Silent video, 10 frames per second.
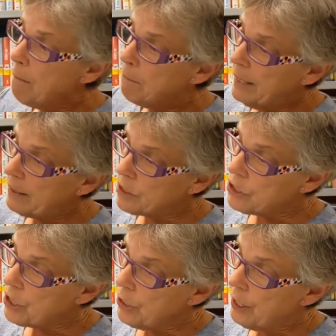Belts
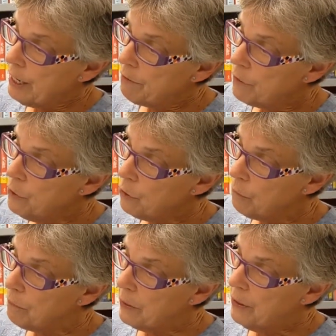turning, fuel
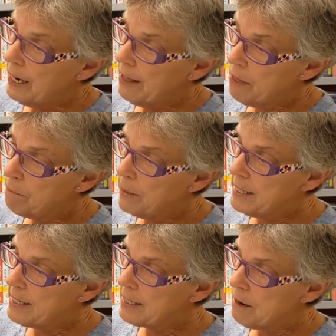burning, the
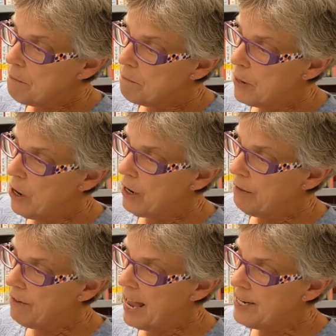buzz and bark
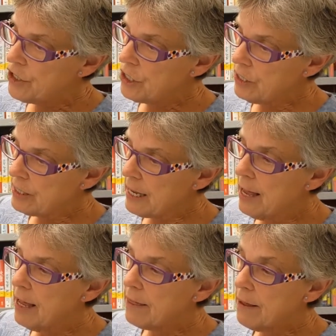of engines.
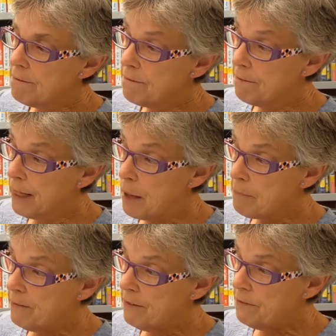The flap
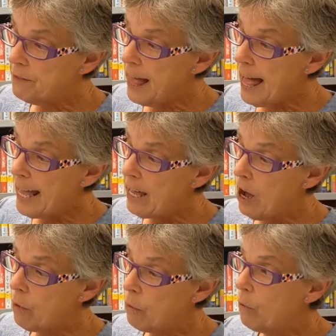of a flag,
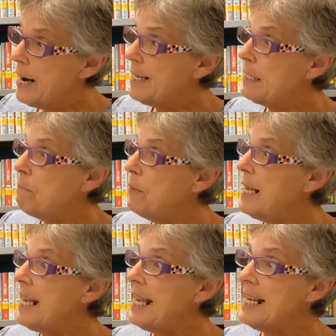a race
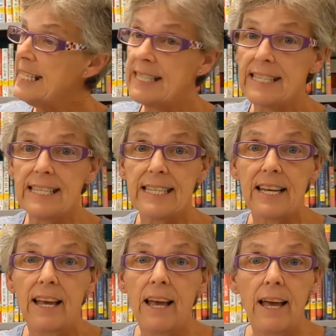begins.
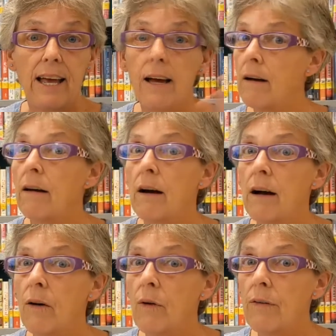
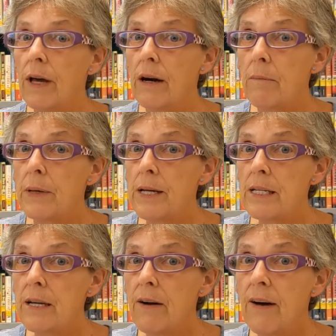We've got our
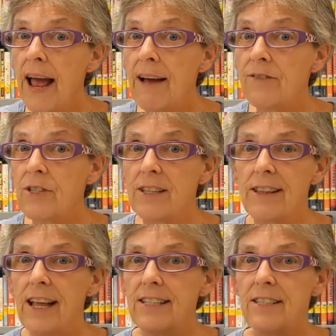B's and our F's,
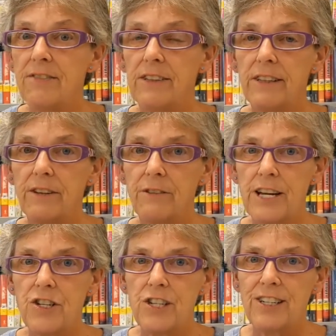lots of
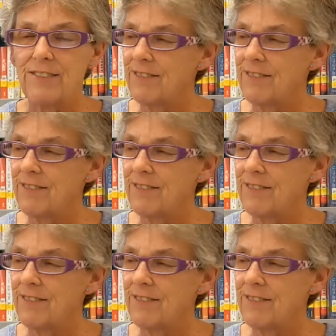alliteration.